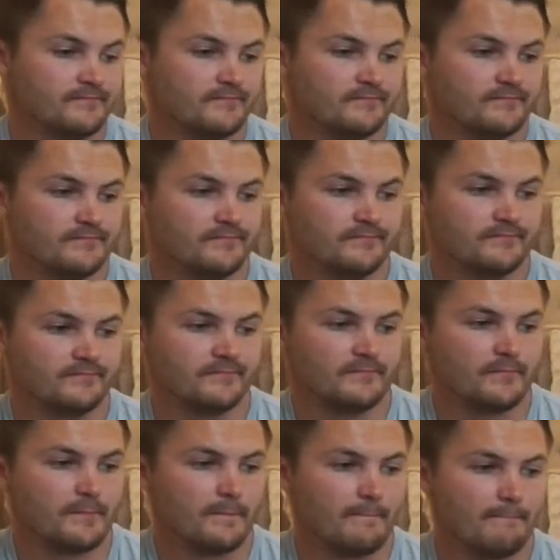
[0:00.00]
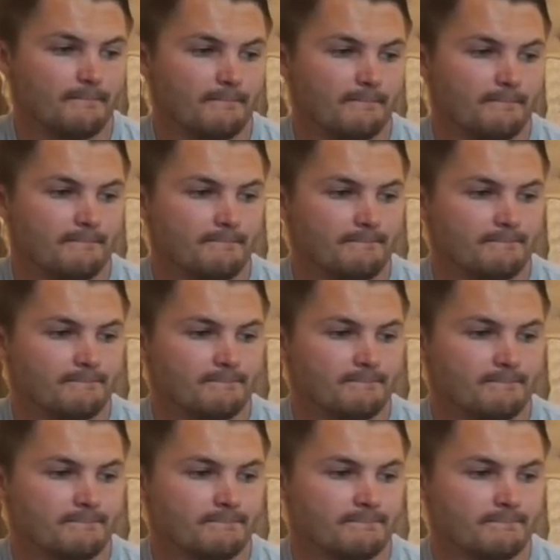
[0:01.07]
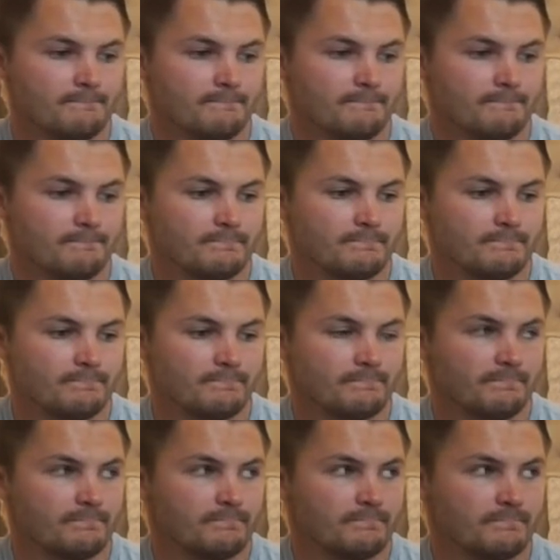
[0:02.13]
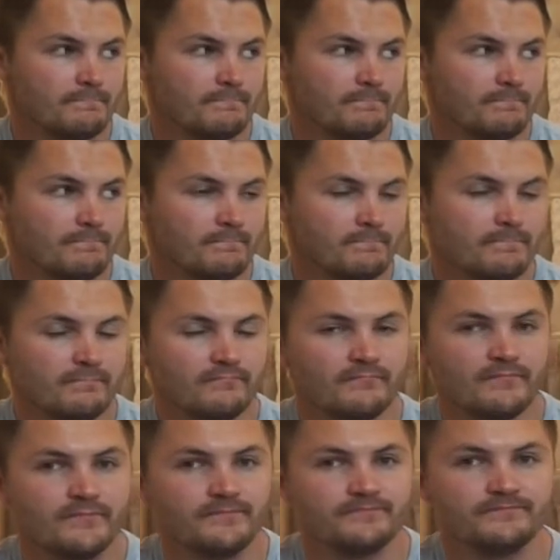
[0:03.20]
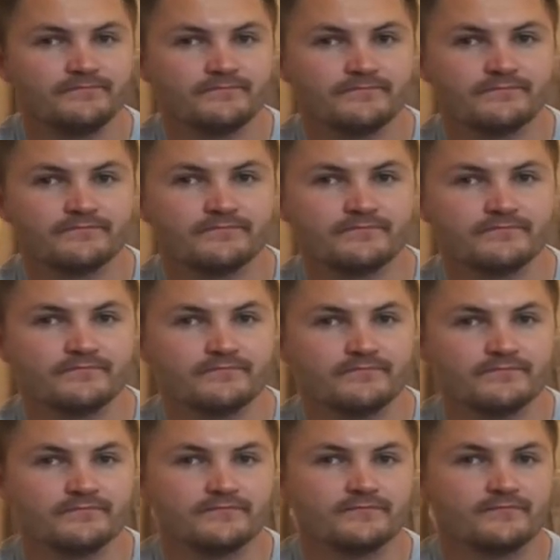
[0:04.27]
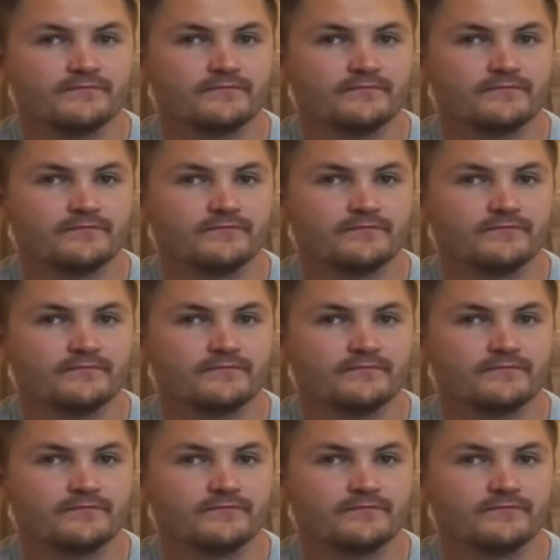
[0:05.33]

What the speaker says: The person shown says nothing.